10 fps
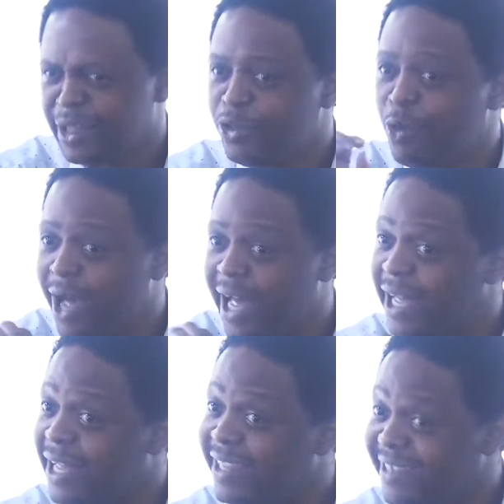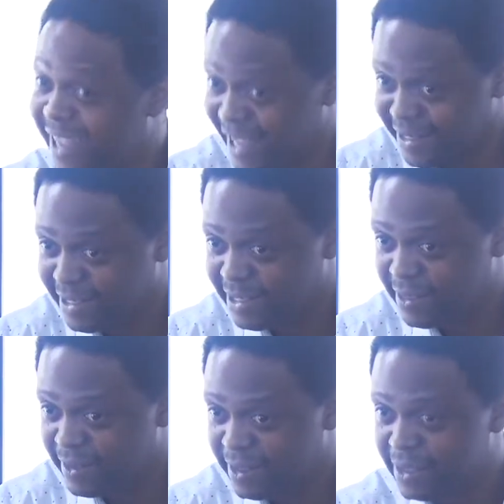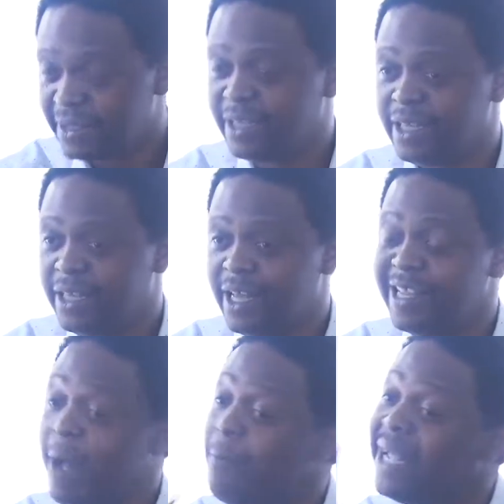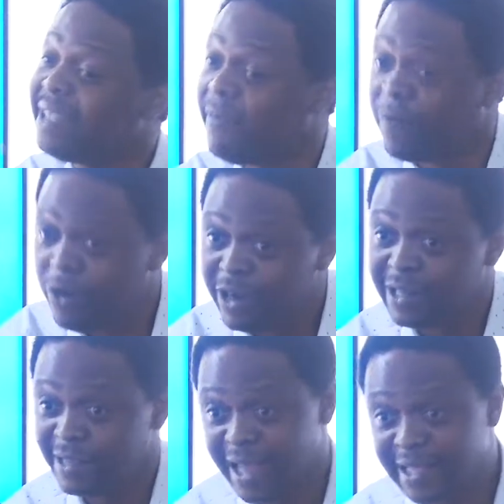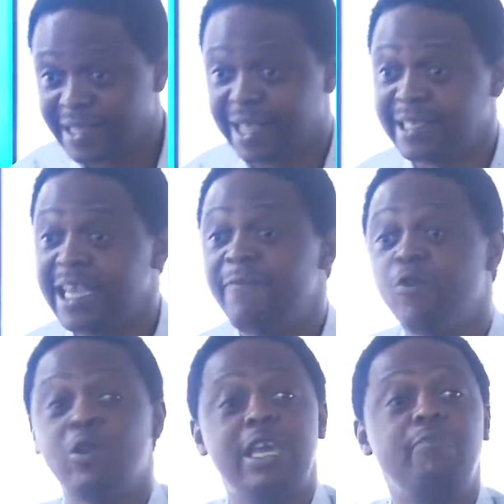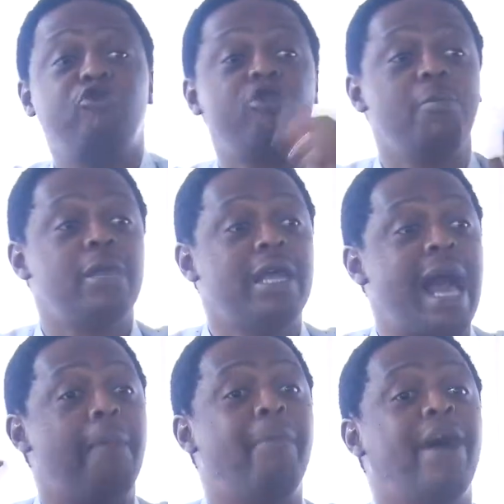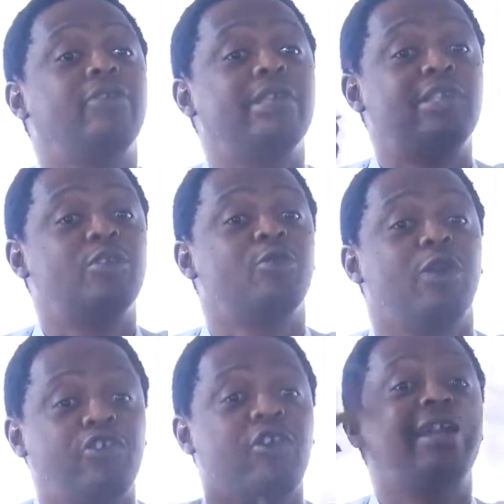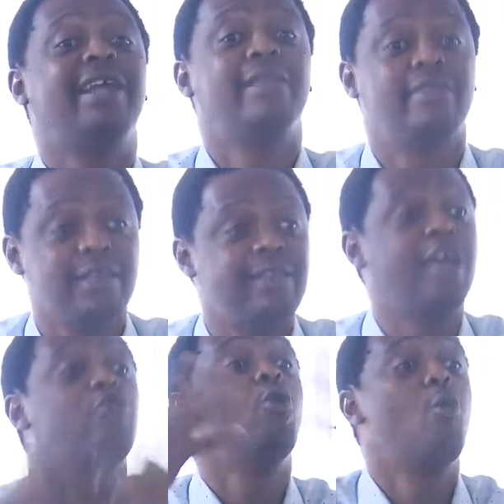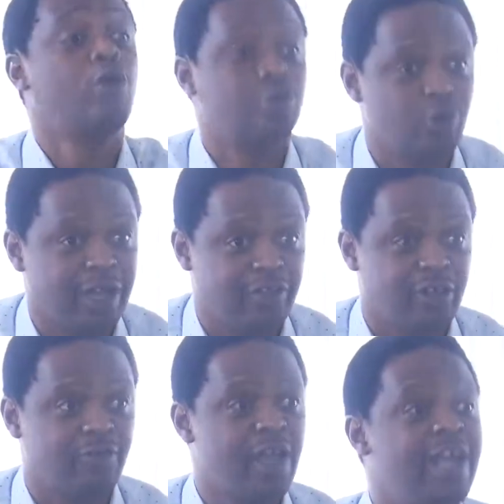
You are dead. Now, metaphorically, in that sense, if you keep dreaming about the situation and the thing that you want to achieve,